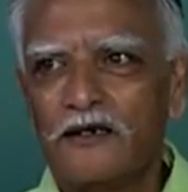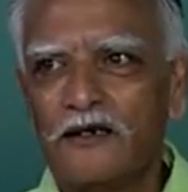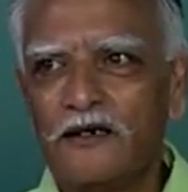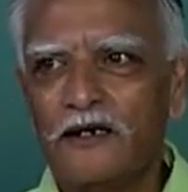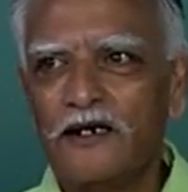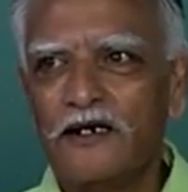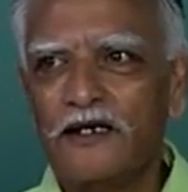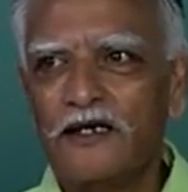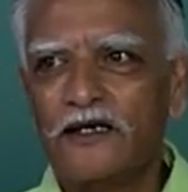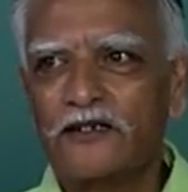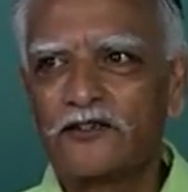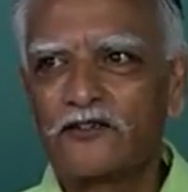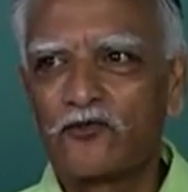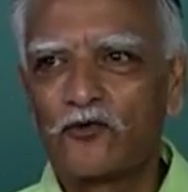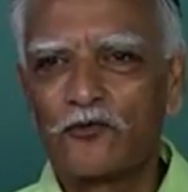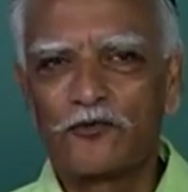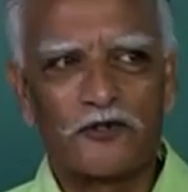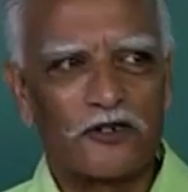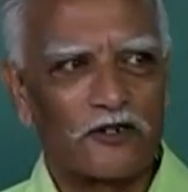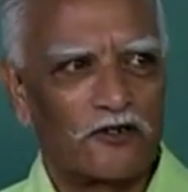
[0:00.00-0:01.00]
leading his
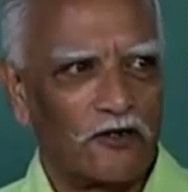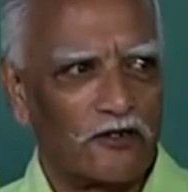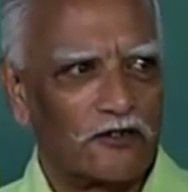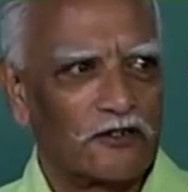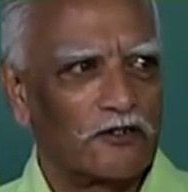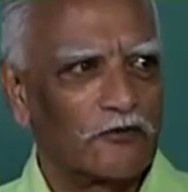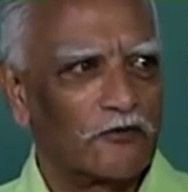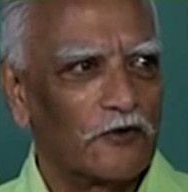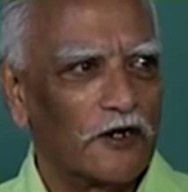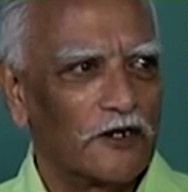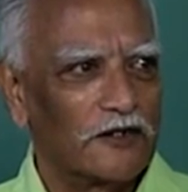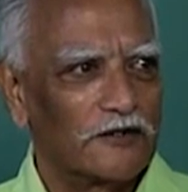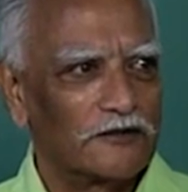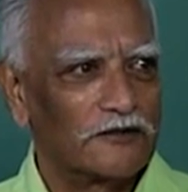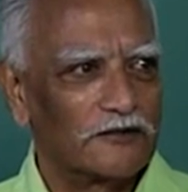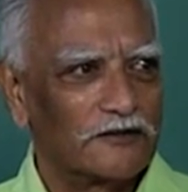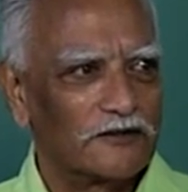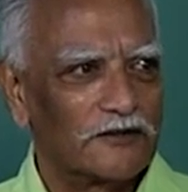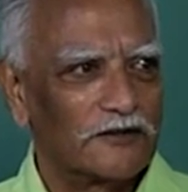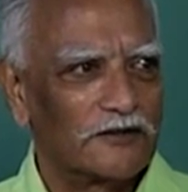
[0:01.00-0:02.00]
troops across the world,
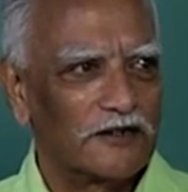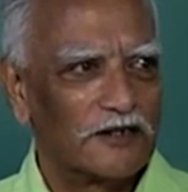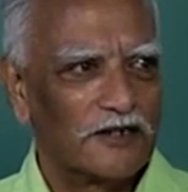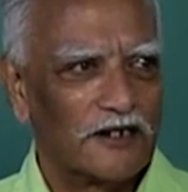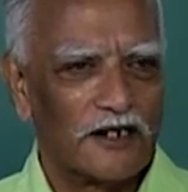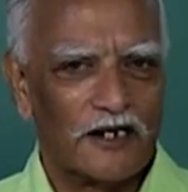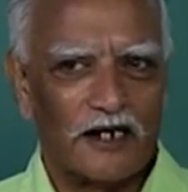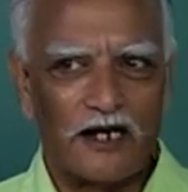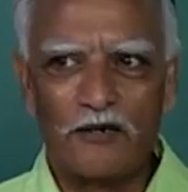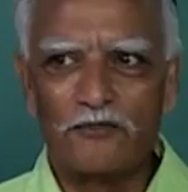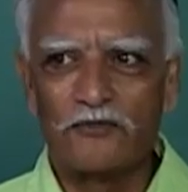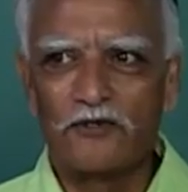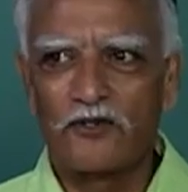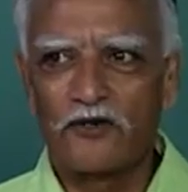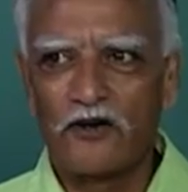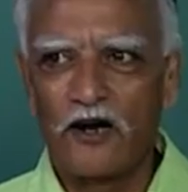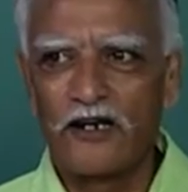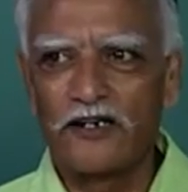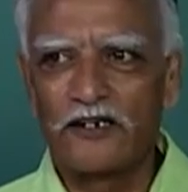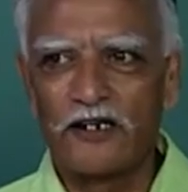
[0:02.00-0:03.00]
comes
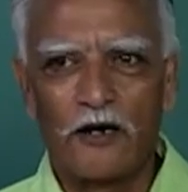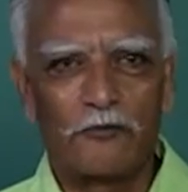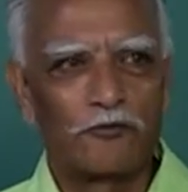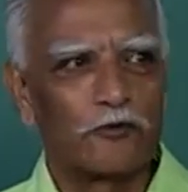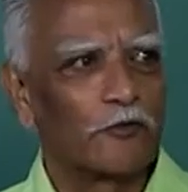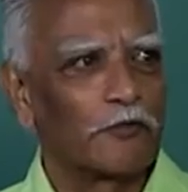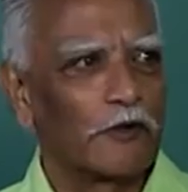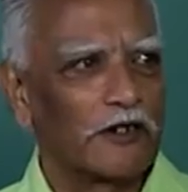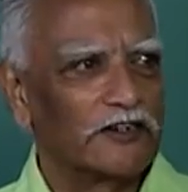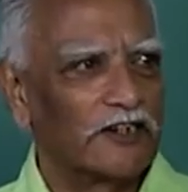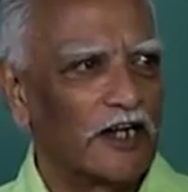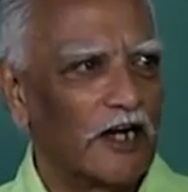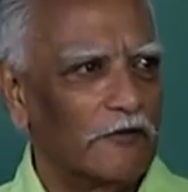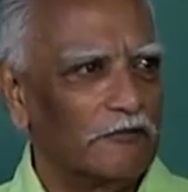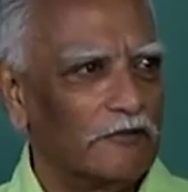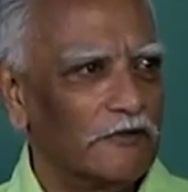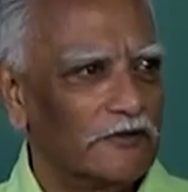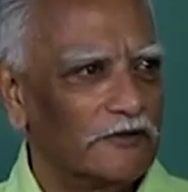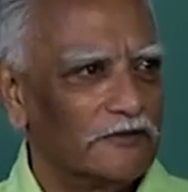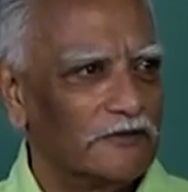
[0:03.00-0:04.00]
right up to Punjab